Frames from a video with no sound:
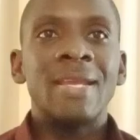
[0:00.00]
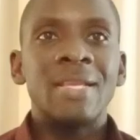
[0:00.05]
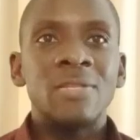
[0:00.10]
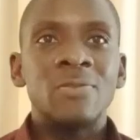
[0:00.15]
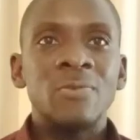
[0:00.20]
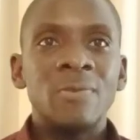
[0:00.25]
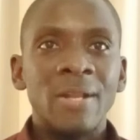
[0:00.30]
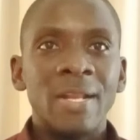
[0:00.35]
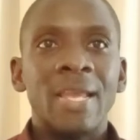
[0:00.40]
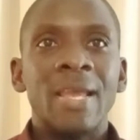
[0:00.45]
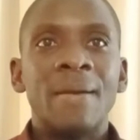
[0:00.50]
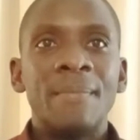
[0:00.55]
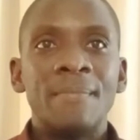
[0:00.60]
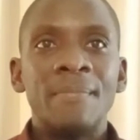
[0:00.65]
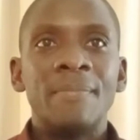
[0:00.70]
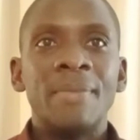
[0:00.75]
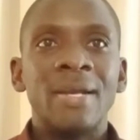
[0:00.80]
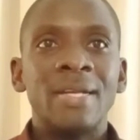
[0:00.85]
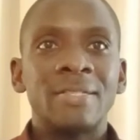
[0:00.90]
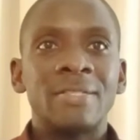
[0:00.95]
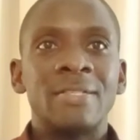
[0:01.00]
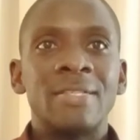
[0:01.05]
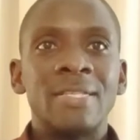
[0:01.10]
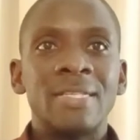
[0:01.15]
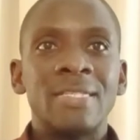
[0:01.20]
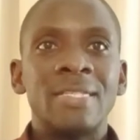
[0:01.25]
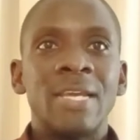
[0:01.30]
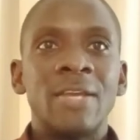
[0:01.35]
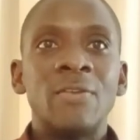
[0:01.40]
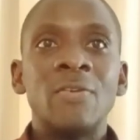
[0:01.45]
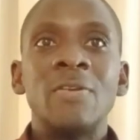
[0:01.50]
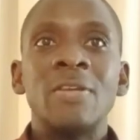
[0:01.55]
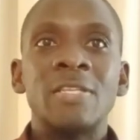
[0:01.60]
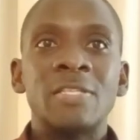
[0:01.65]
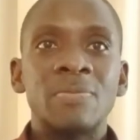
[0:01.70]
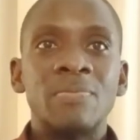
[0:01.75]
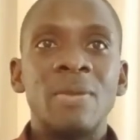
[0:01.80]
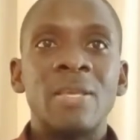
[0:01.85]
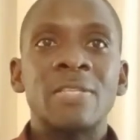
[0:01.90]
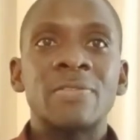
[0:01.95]
Guys, welcome back to this channel.
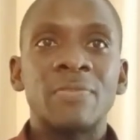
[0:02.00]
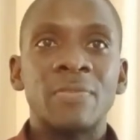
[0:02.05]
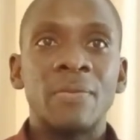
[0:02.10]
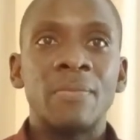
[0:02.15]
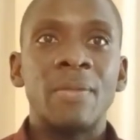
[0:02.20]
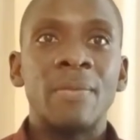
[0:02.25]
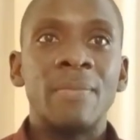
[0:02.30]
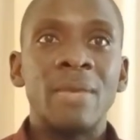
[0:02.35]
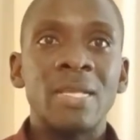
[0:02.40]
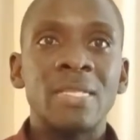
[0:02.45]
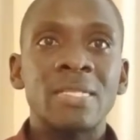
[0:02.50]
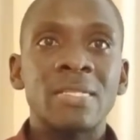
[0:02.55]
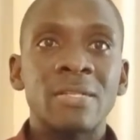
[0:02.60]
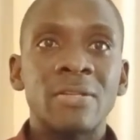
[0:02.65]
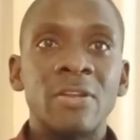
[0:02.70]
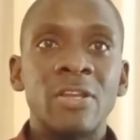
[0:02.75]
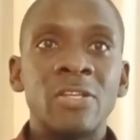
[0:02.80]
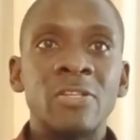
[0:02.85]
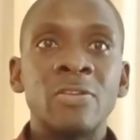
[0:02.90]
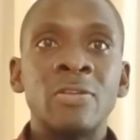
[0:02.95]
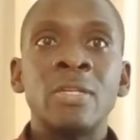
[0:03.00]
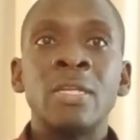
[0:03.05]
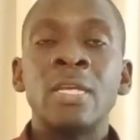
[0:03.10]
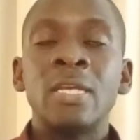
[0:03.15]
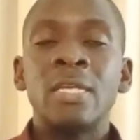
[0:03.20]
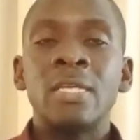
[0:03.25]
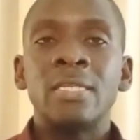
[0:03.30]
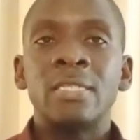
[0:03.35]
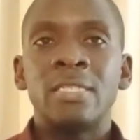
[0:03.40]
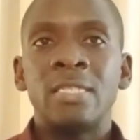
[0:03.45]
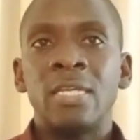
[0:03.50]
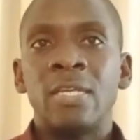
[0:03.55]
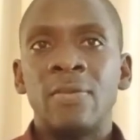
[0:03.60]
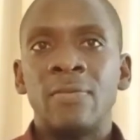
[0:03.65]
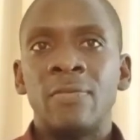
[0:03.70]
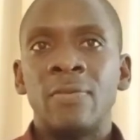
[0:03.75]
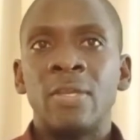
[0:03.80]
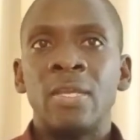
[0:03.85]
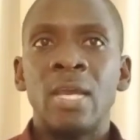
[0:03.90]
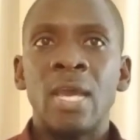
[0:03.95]
It's Mex from the Mex Creation T
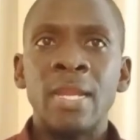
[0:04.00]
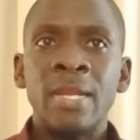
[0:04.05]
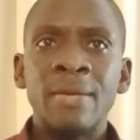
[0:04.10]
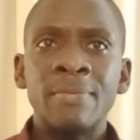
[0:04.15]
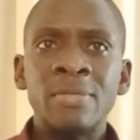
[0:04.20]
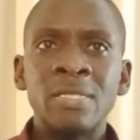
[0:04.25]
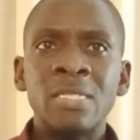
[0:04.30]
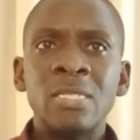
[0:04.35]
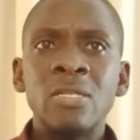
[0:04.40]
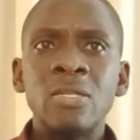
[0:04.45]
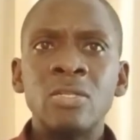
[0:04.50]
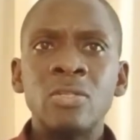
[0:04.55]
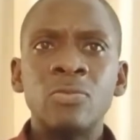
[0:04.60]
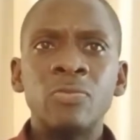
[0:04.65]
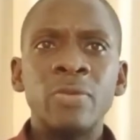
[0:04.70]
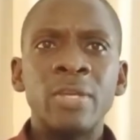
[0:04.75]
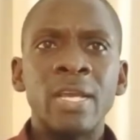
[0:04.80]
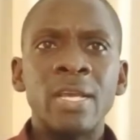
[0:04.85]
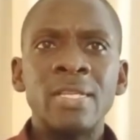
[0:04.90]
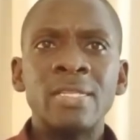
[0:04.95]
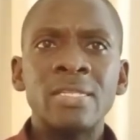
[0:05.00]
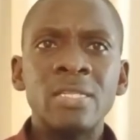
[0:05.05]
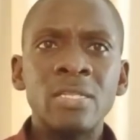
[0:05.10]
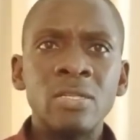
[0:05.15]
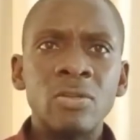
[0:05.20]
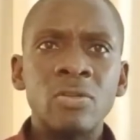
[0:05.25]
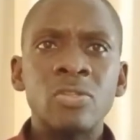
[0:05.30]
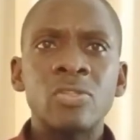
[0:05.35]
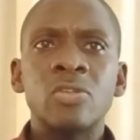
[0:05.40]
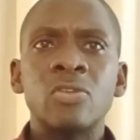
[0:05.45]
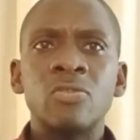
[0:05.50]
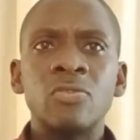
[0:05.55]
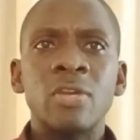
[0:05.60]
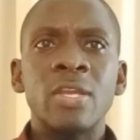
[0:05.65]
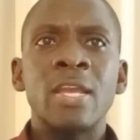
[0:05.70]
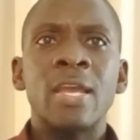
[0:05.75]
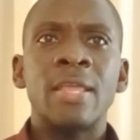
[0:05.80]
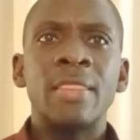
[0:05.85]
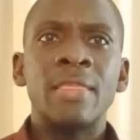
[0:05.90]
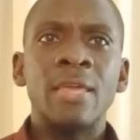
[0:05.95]
V, and I'm still we are still also
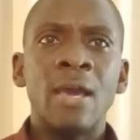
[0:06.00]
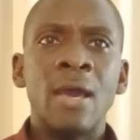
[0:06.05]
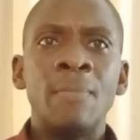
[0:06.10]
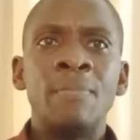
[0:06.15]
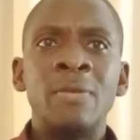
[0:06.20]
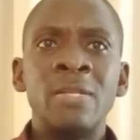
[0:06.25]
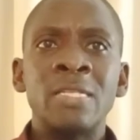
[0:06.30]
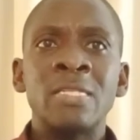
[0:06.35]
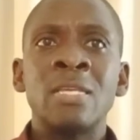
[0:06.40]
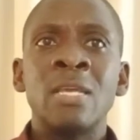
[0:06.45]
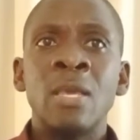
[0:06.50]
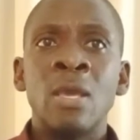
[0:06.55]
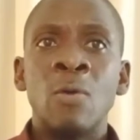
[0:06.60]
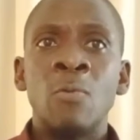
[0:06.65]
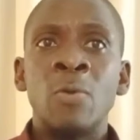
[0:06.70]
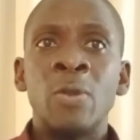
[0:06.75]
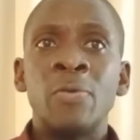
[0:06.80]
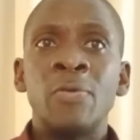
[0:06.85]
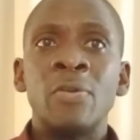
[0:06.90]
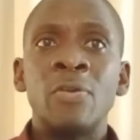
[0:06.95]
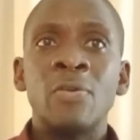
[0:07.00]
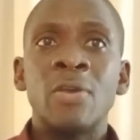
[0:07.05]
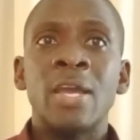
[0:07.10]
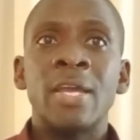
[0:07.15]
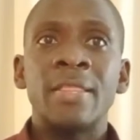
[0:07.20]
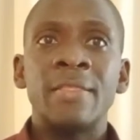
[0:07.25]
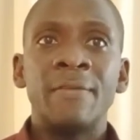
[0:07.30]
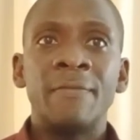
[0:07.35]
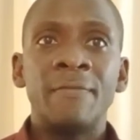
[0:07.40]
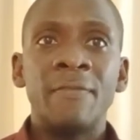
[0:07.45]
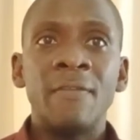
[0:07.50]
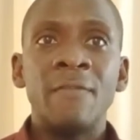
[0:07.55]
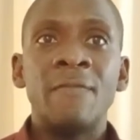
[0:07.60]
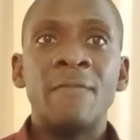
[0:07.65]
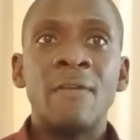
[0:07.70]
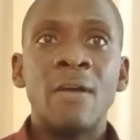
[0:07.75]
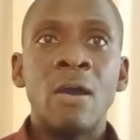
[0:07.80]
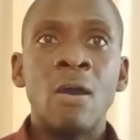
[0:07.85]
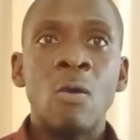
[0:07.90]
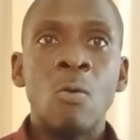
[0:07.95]
looking at the updates when we look at the
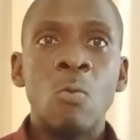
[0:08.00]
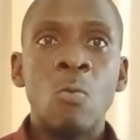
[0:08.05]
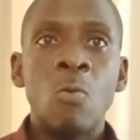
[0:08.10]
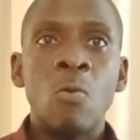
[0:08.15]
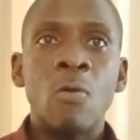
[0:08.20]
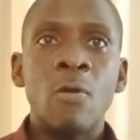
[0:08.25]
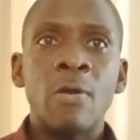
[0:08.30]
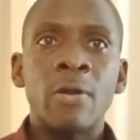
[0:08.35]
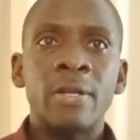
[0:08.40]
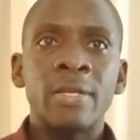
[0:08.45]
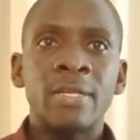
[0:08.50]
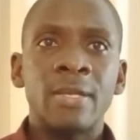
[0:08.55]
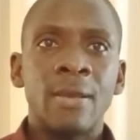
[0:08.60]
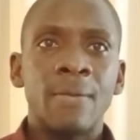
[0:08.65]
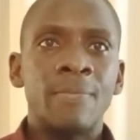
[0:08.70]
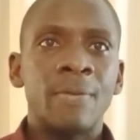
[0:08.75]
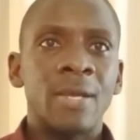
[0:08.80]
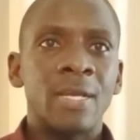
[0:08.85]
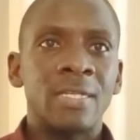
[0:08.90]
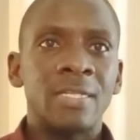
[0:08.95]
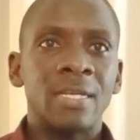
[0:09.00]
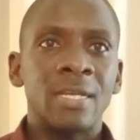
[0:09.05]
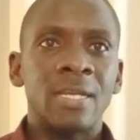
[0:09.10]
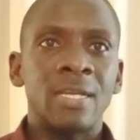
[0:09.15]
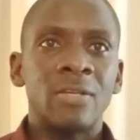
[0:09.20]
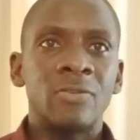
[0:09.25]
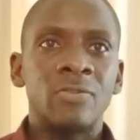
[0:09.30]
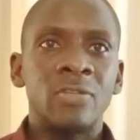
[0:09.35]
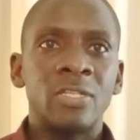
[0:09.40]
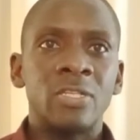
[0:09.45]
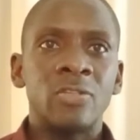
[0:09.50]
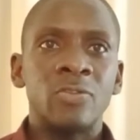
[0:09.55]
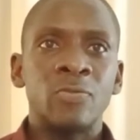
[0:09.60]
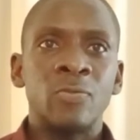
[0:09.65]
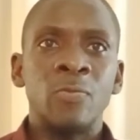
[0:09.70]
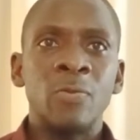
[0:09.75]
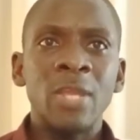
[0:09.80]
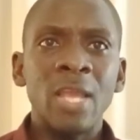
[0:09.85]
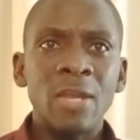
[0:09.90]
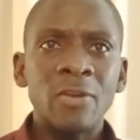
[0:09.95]
FIFA World Cup Qatar twenty twenty-two.
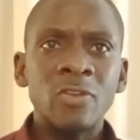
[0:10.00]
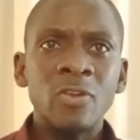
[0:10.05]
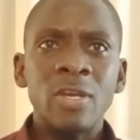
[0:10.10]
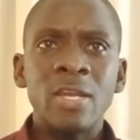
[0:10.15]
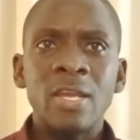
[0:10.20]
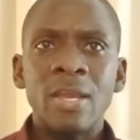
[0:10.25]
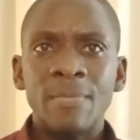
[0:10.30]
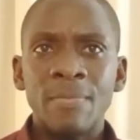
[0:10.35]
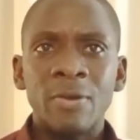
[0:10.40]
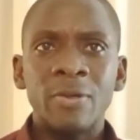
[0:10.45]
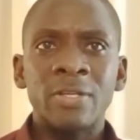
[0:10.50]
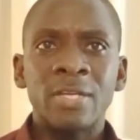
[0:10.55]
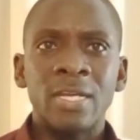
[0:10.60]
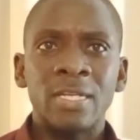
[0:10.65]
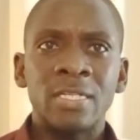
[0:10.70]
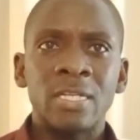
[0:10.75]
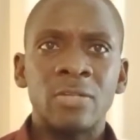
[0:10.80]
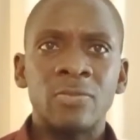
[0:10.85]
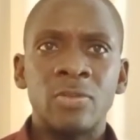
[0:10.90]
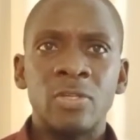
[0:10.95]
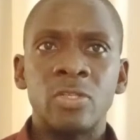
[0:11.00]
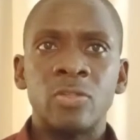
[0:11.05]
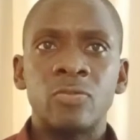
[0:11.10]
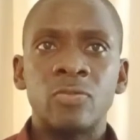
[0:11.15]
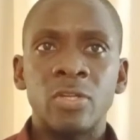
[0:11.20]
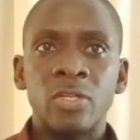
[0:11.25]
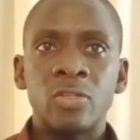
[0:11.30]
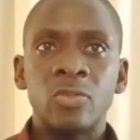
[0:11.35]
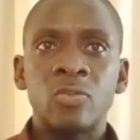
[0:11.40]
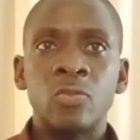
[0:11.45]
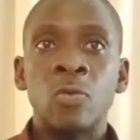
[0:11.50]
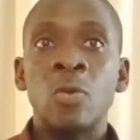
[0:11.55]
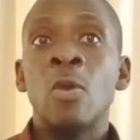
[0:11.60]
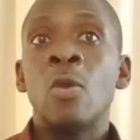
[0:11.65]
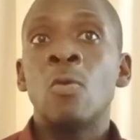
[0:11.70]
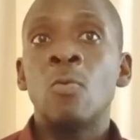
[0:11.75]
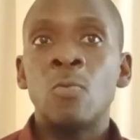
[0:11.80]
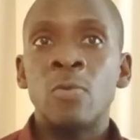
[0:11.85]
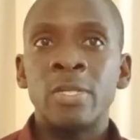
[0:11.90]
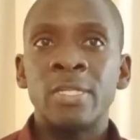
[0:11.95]
We are talking about Qatar twenty twenty-two,
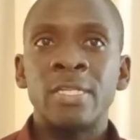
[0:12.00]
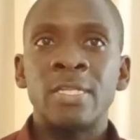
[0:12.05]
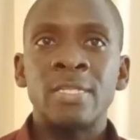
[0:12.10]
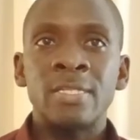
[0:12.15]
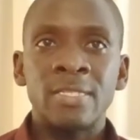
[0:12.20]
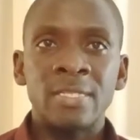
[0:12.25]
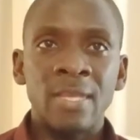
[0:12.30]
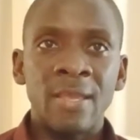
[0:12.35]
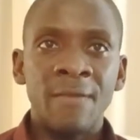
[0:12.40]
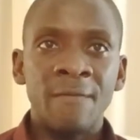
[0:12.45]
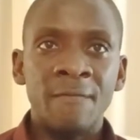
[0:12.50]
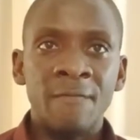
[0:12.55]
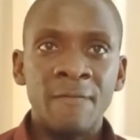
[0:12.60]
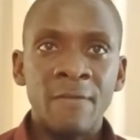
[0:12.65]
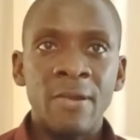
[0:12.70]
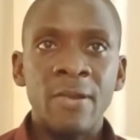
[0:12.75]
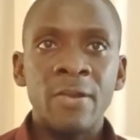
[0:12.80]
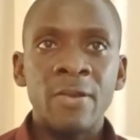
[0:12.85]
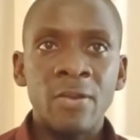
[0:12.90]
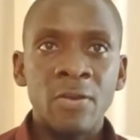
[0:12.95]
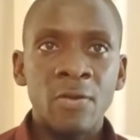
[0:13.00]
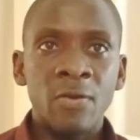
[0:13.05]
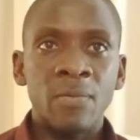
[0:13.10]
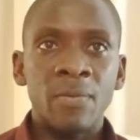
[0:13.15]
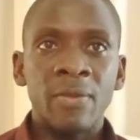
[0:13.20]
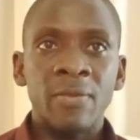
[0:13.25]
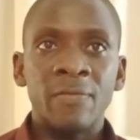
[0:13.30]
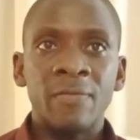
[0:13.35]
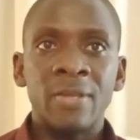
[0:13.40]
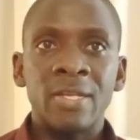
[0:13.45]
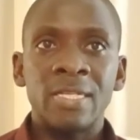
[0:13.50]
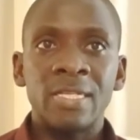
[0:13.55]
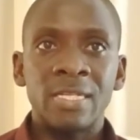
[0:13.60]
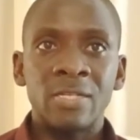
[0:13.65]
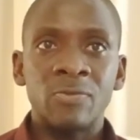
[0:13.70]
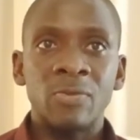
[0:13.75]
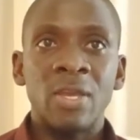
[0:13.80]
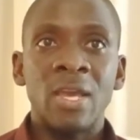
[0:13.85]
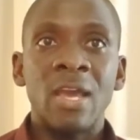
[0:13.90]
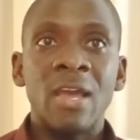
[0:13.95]
which is a very global event
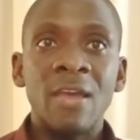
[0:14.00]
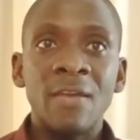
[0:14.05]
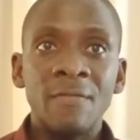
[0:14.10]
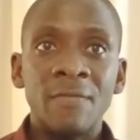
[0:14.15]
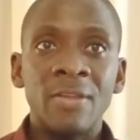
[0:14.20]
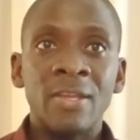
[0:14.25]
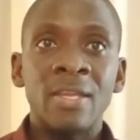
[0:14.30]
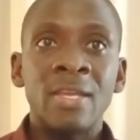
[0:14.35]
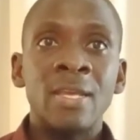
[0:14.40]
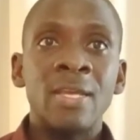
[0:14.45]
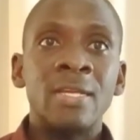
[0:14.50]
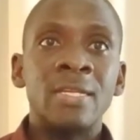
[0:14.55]
that we are having